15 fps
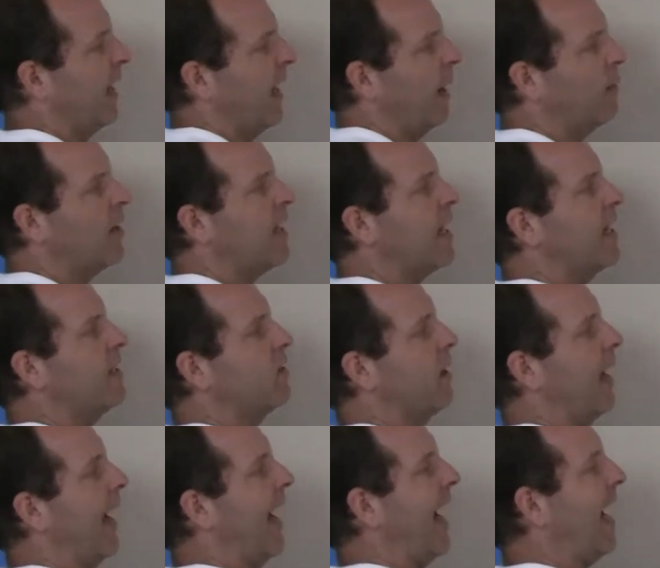Now I'm going to get into
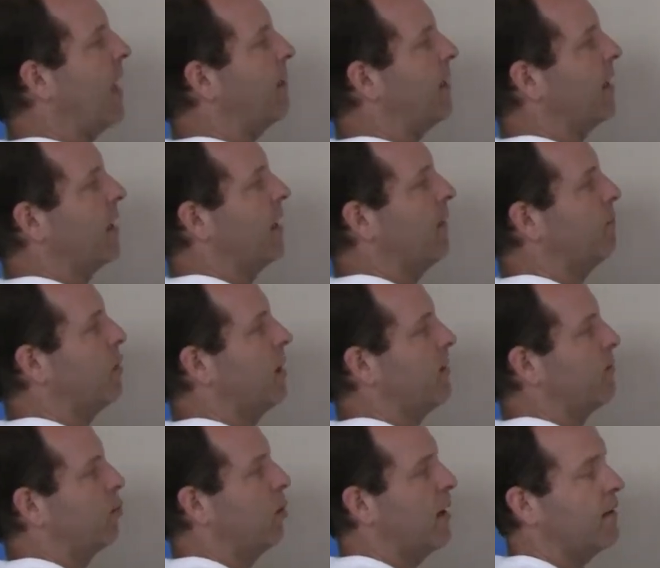a habit of
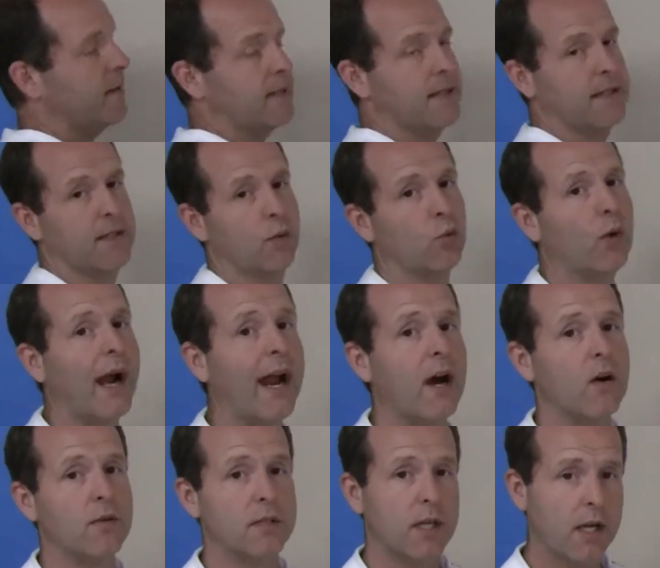putting parentheses
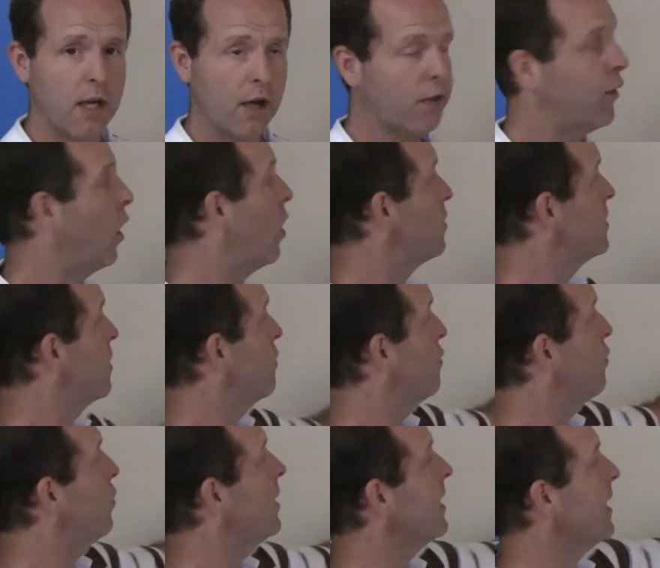around those
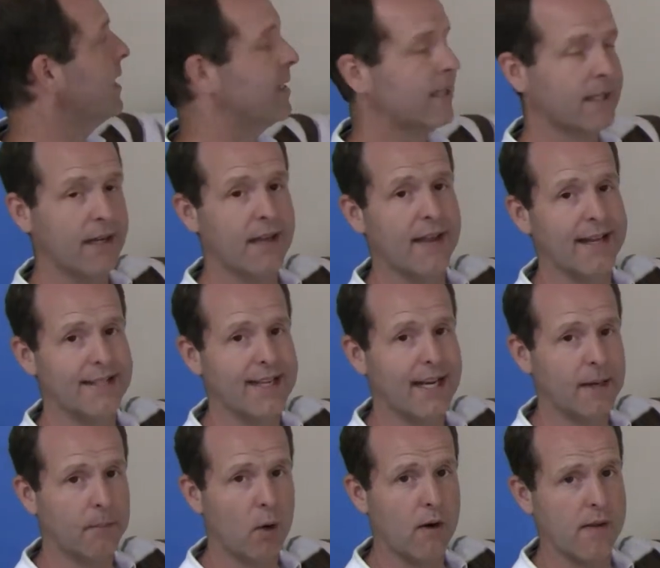3's in that
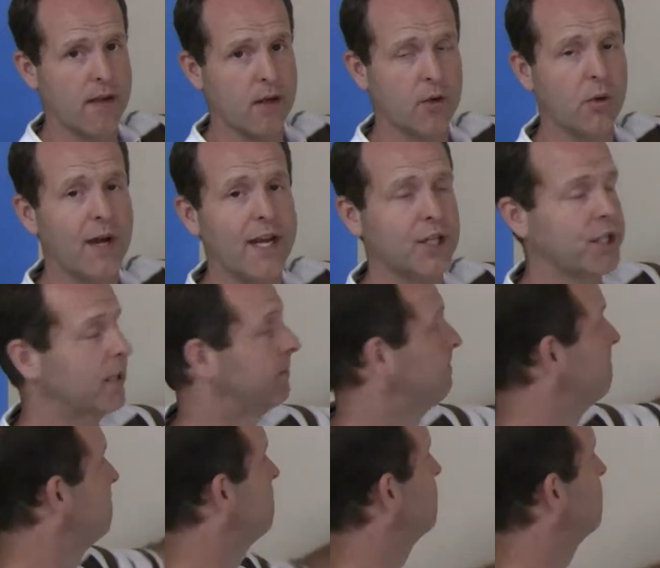second part of the equation.